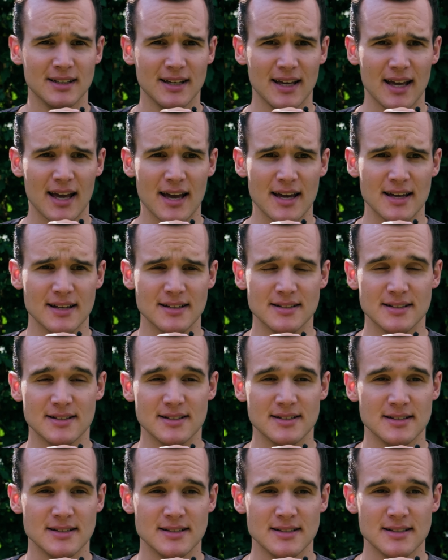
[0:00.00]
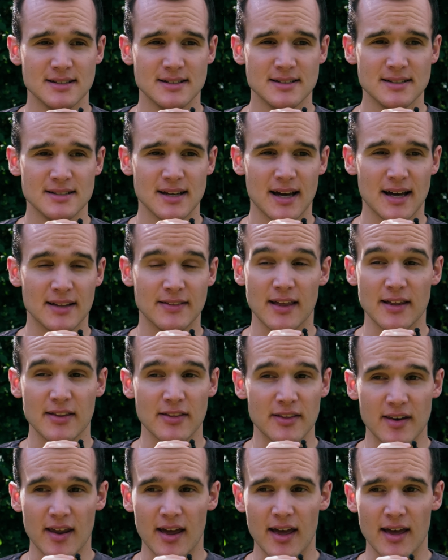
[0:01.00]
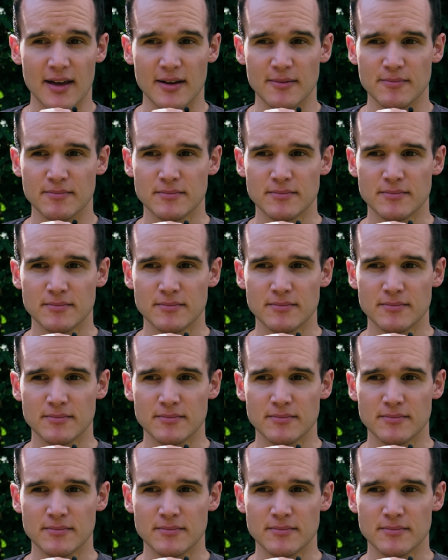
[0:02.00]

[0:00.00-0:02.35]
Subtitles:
And at the end of the day,